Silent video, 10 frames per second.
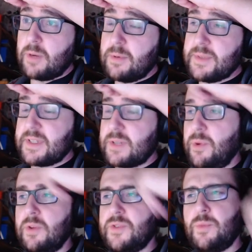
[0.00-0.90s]
is that we
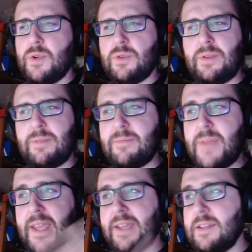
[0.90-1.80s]
also want to
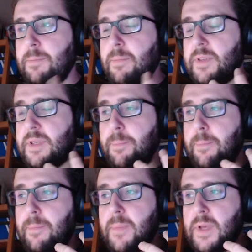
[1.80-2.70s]
make the
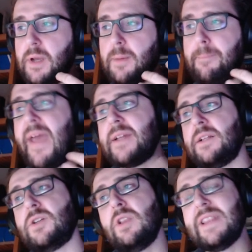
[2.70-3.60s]
pedal
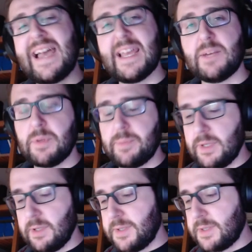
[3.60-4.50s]
collide with
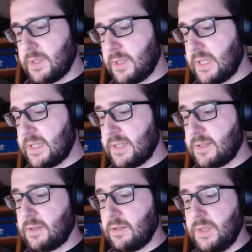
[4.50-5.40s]
pills. That's
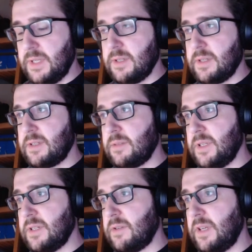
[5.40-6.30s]
going to be a
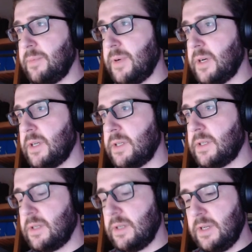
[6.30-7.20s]
tricky
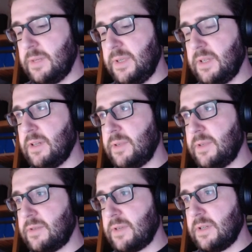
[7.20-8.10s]
part. Let me
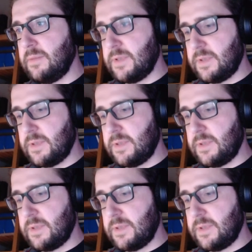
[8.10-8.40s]
try. Oops,